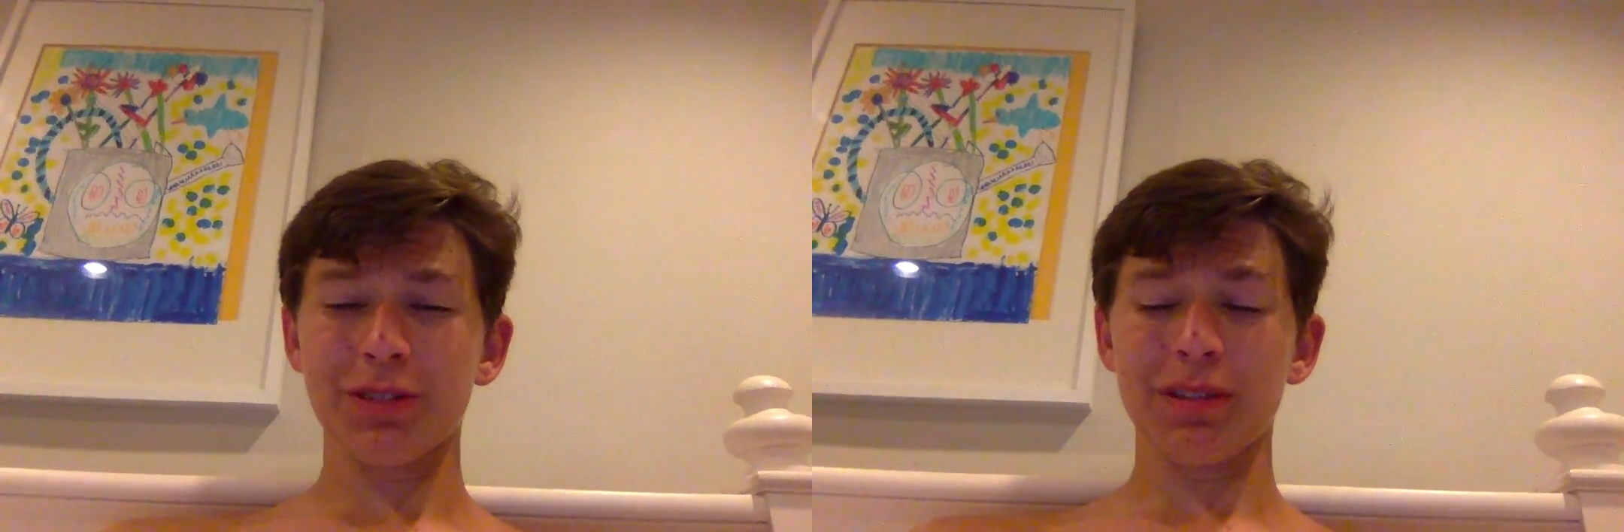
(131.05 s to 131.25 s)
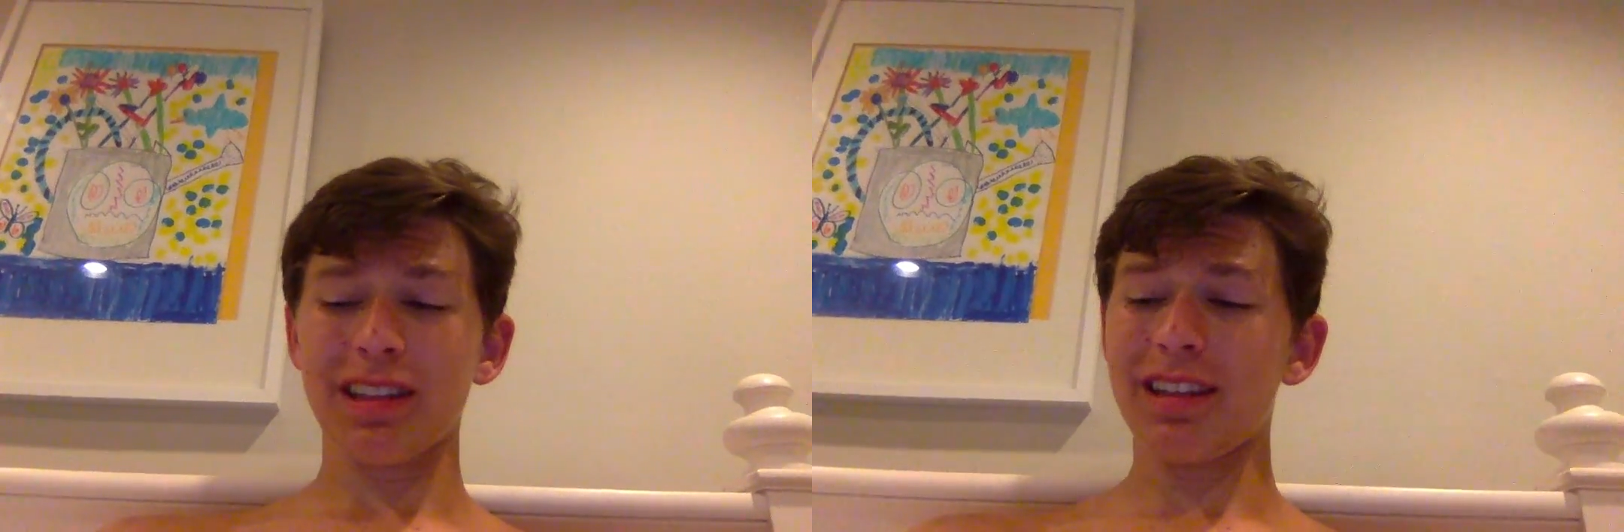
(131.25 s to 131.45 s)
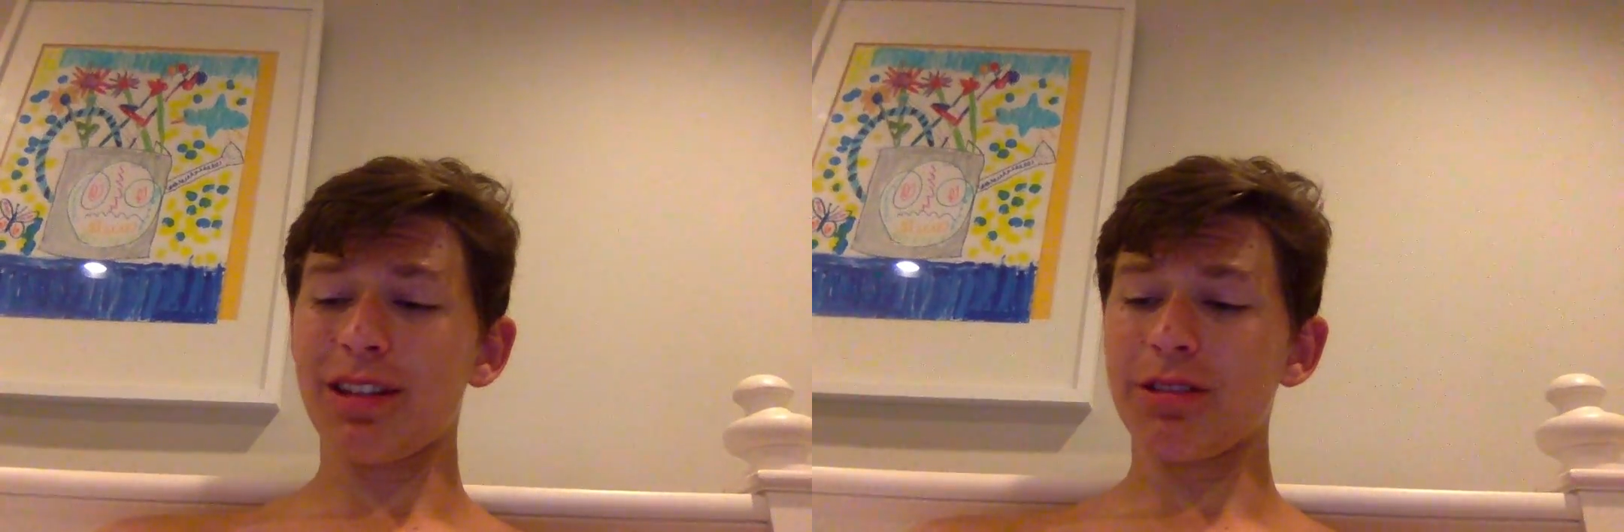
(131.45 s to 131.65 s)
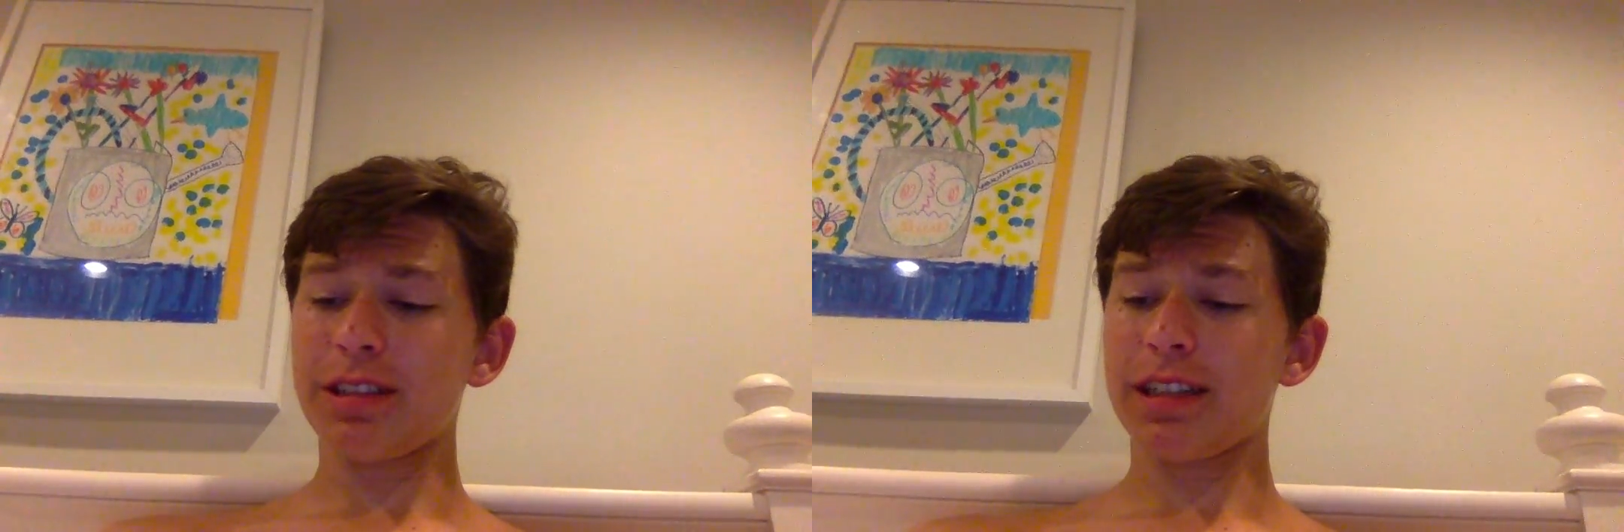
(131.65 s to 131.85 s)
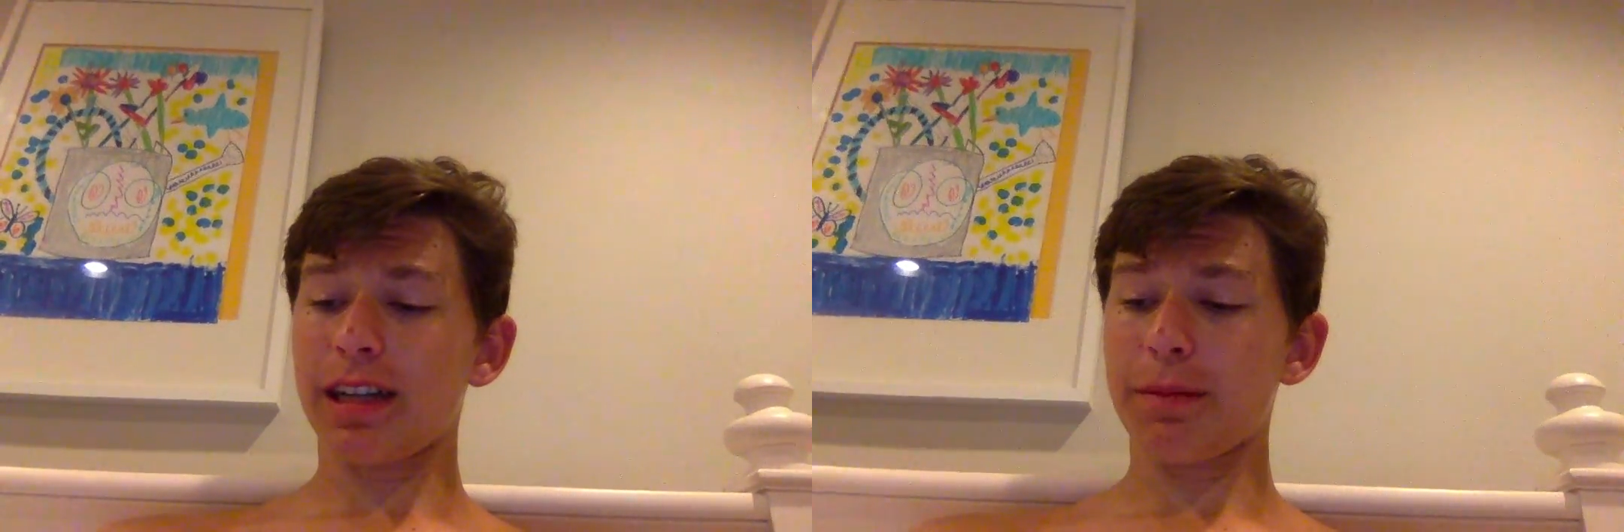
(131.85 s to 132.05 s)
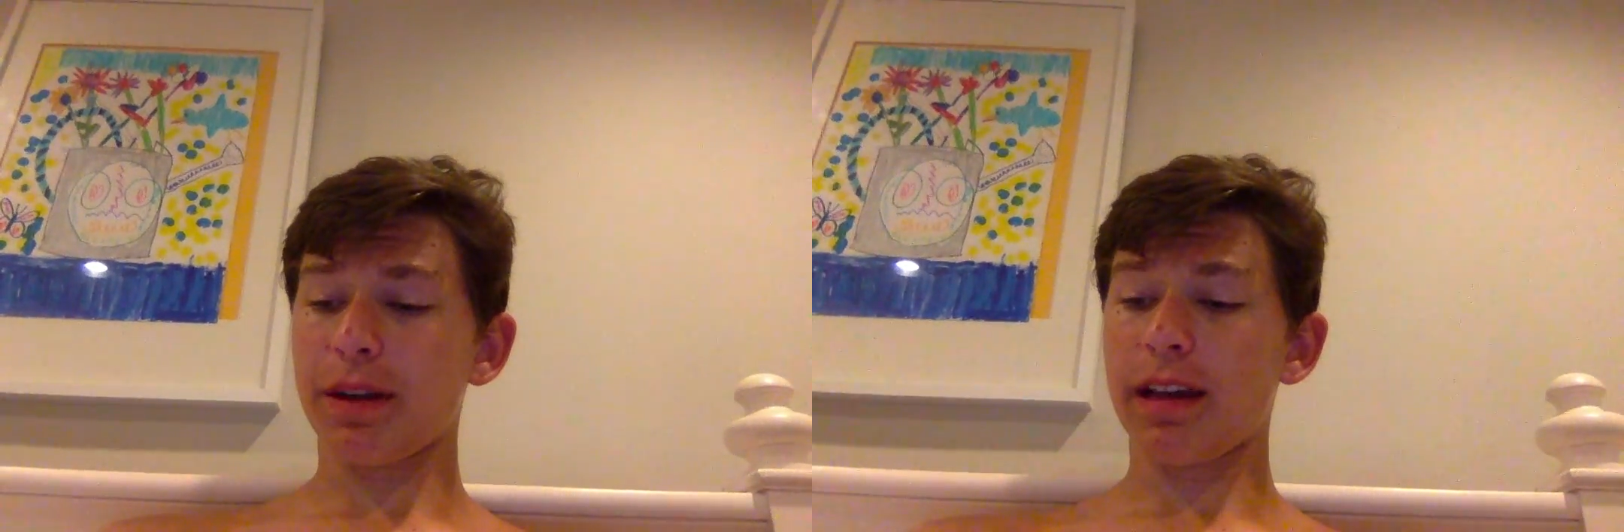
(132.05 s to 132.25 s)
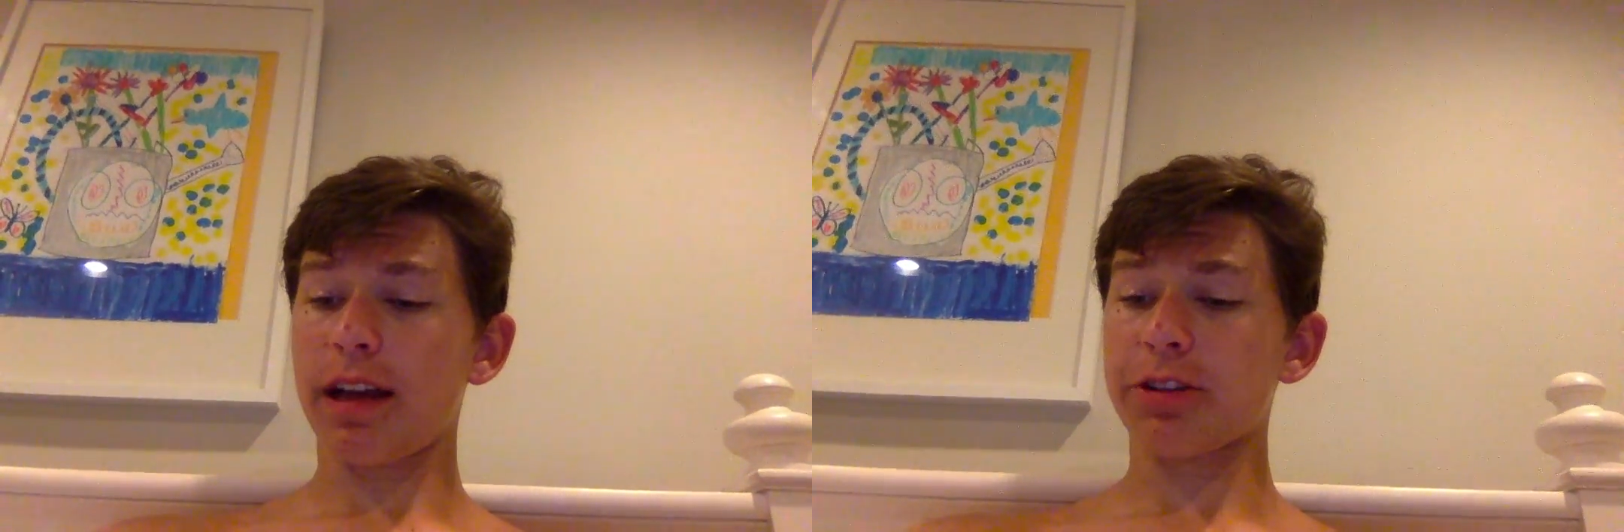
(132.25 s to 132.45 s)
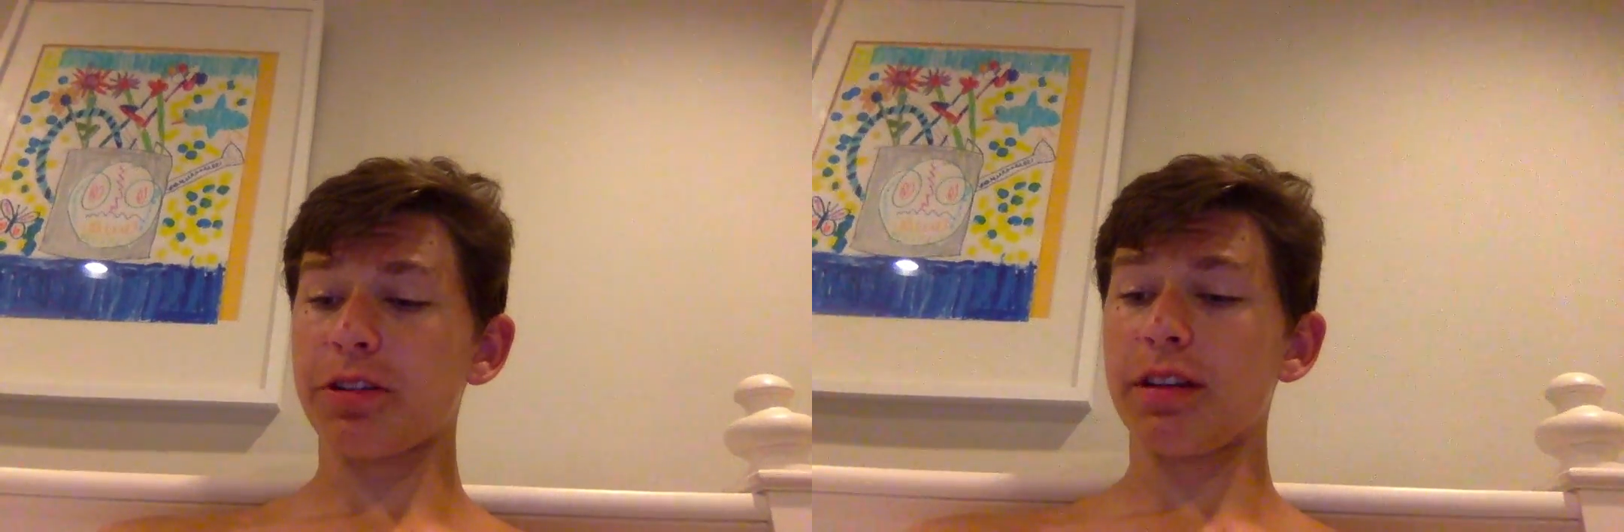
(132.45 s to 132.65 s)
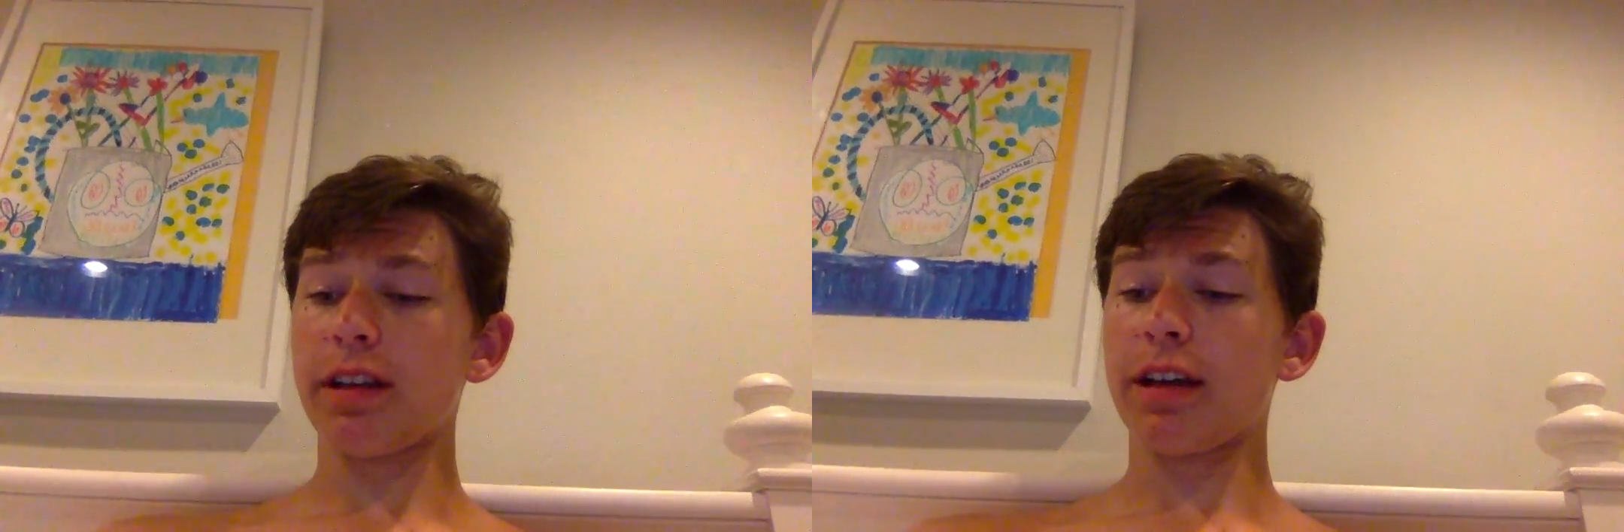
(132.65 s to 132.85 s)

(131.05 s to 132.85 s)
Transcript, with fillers: it's really the only time I actually,